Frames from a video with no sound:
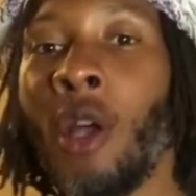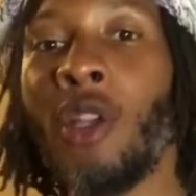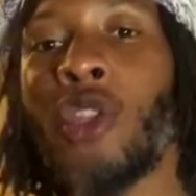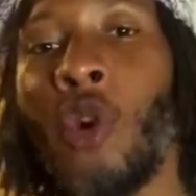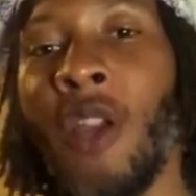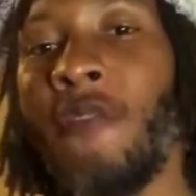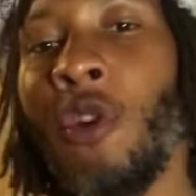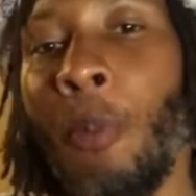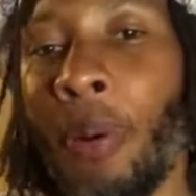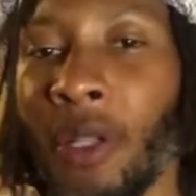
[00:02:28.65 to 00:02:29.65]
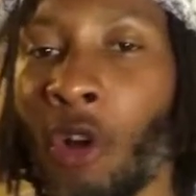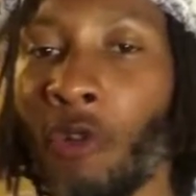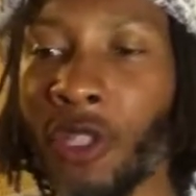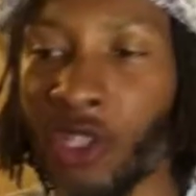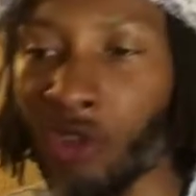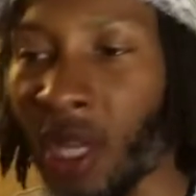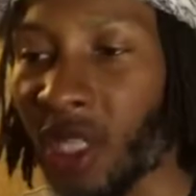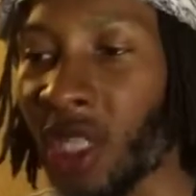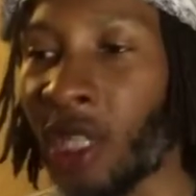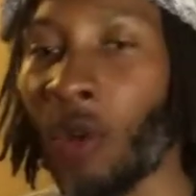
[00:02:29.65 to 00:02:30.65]
So if you put no
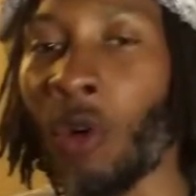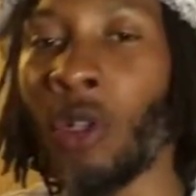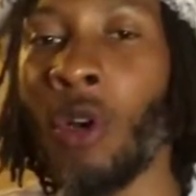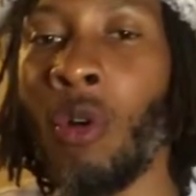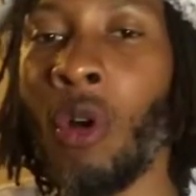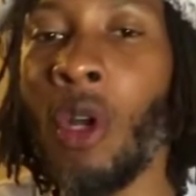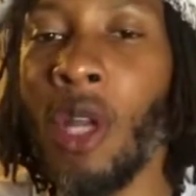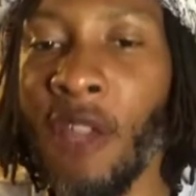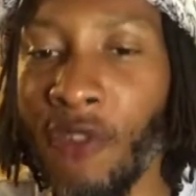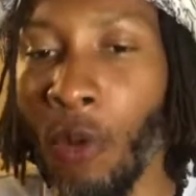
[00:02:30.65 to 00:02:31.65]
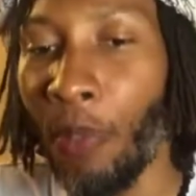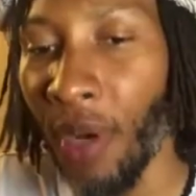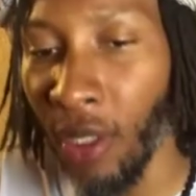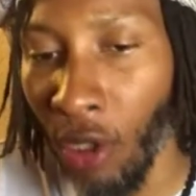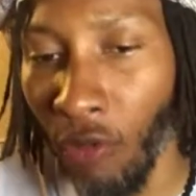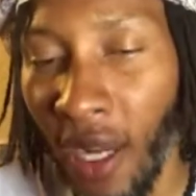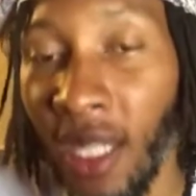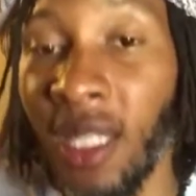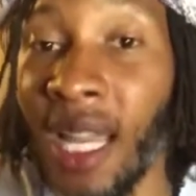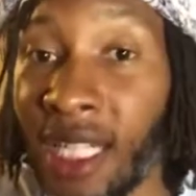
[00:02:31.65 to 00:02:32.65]
restriction or if you put no
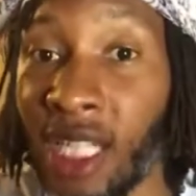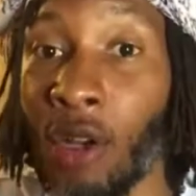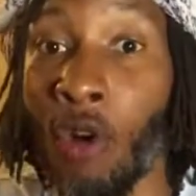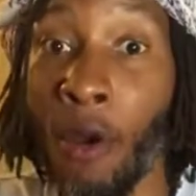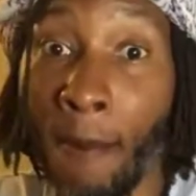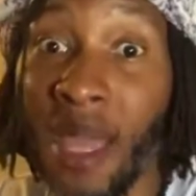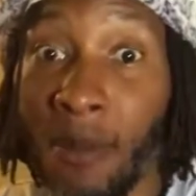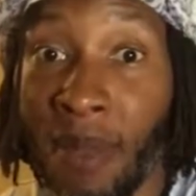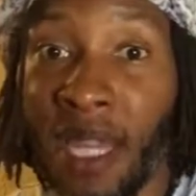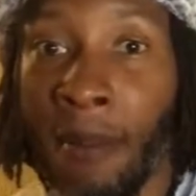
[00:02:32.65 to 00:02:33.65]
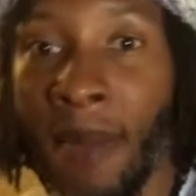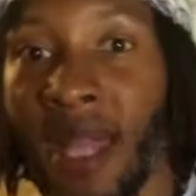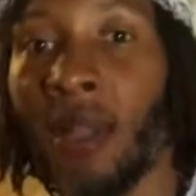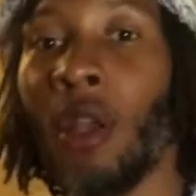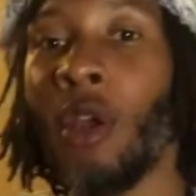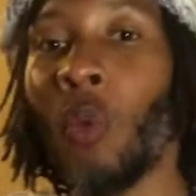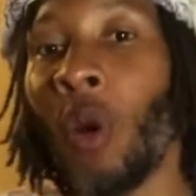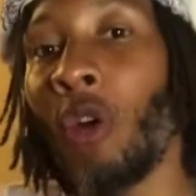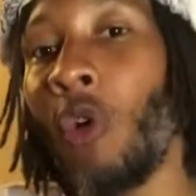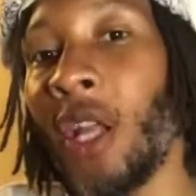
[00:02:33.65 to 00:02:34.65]
regulation on men being men, we're
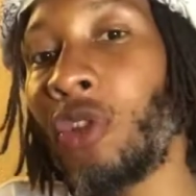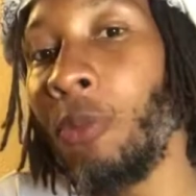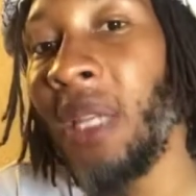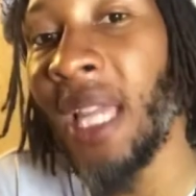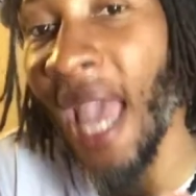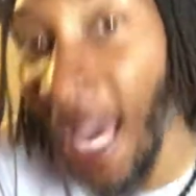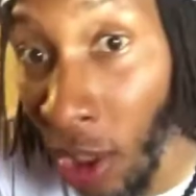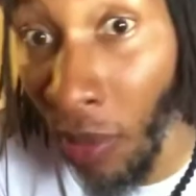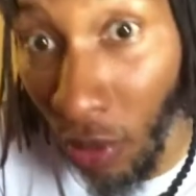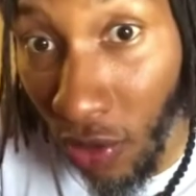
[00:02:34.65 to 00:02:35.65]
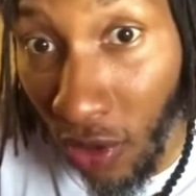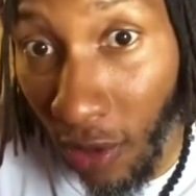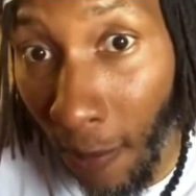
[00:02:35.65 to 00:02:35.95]
going to be animals.